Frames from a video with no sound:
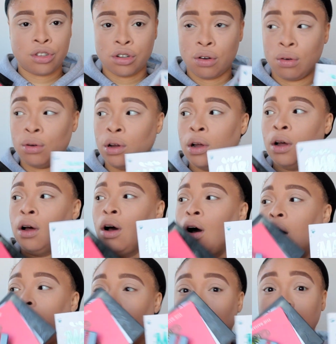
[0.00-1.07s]
So
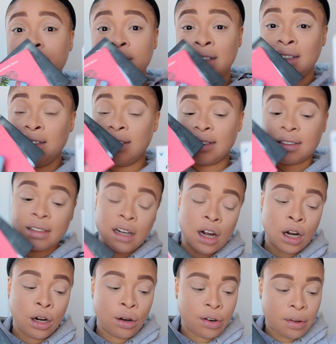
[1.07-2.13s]
all of these
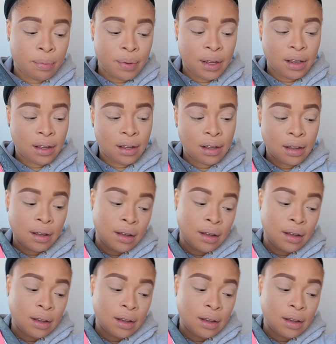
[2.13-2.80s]
are going to be,